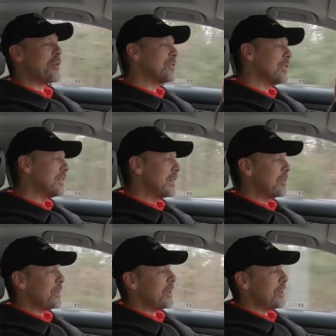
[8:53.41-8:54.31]
and there was a
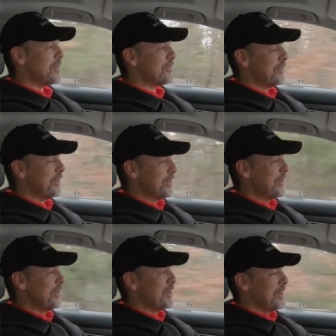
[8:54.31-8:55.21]
little bit of,
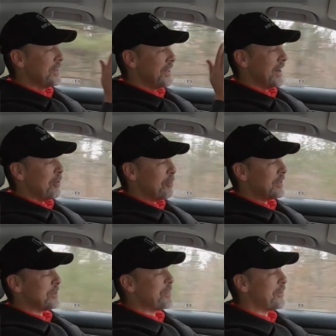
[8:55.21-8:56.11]
you know, it
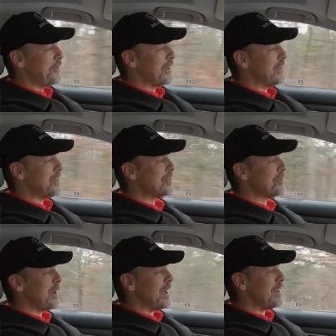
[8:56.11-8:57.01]
wasn't perfectly
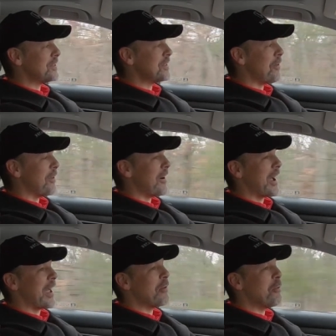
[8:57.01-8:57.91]
straight. So
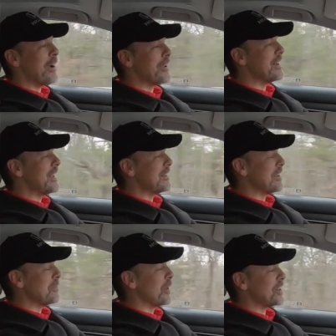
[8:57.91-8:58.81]
I don't want you to get
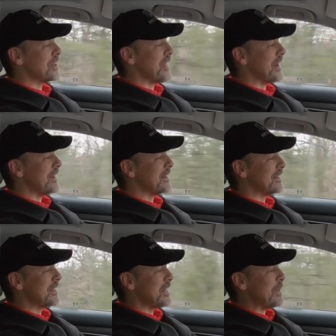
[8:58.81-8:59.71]
the impression that
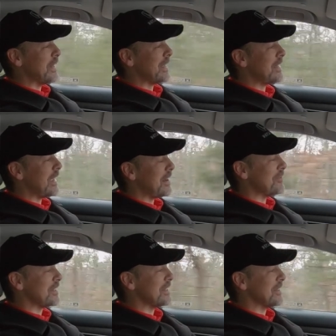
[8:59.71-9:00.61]
it's going to be like that
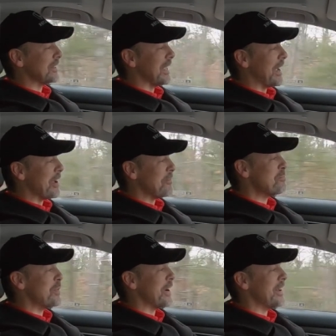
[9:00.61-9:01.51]
every single
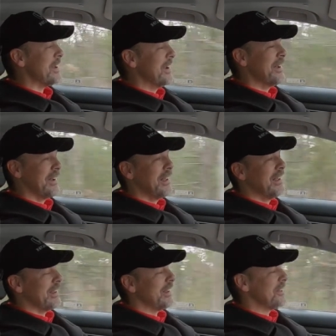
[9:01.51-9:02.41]
time. But
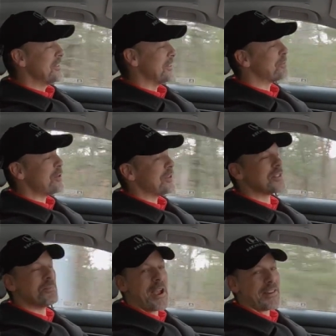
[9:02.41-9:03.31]
just put a
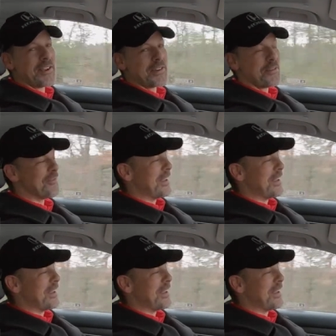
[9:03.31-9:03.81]
smile on your